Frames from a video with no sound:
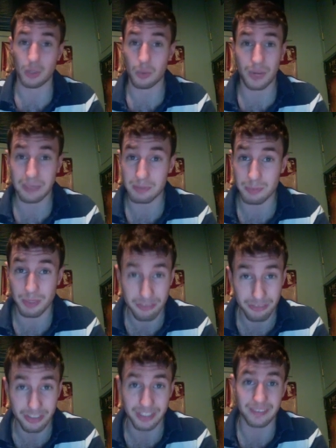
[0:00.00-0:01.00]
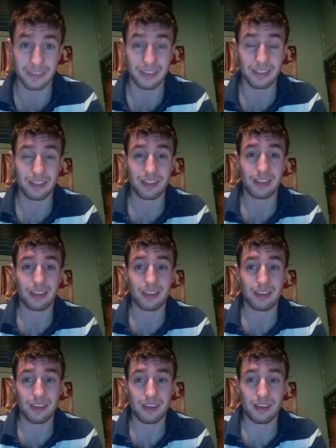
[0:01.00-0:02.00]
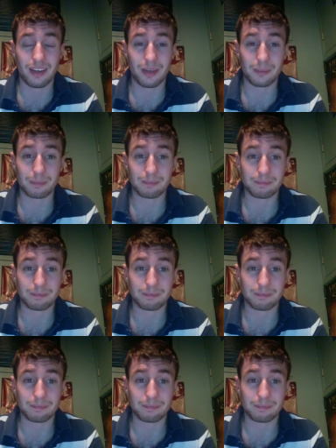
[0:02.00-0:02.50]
No game's perfect. But